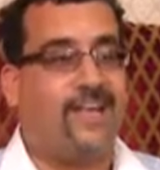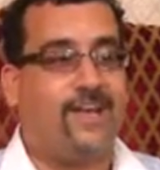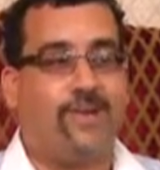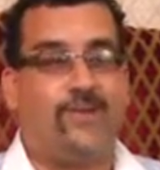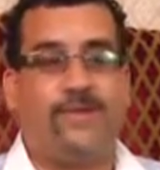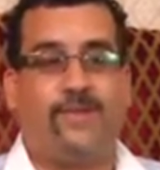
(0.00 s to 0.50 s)

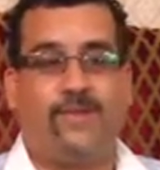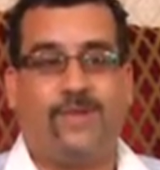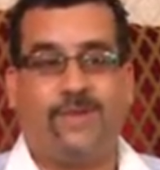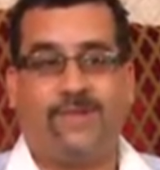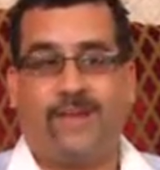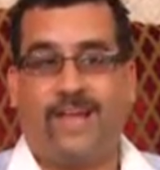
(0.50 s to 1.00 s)
And oh, by the
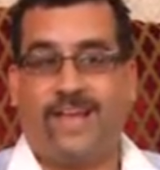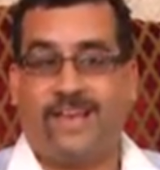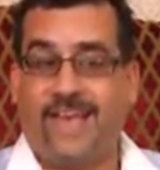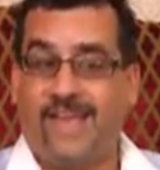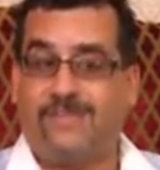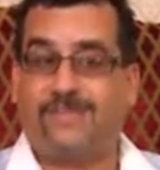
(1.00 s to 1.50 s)
way, if you're
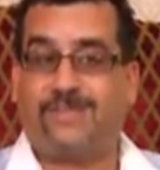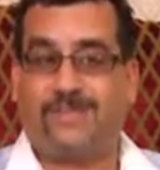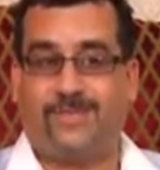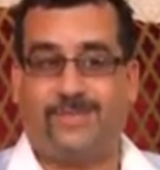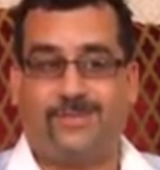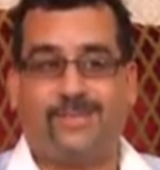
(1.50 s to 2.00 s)
having
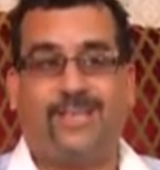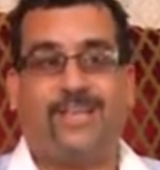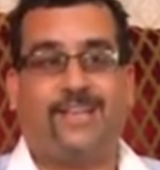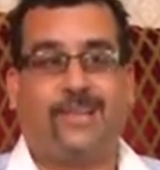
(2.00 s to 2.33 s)
some issues,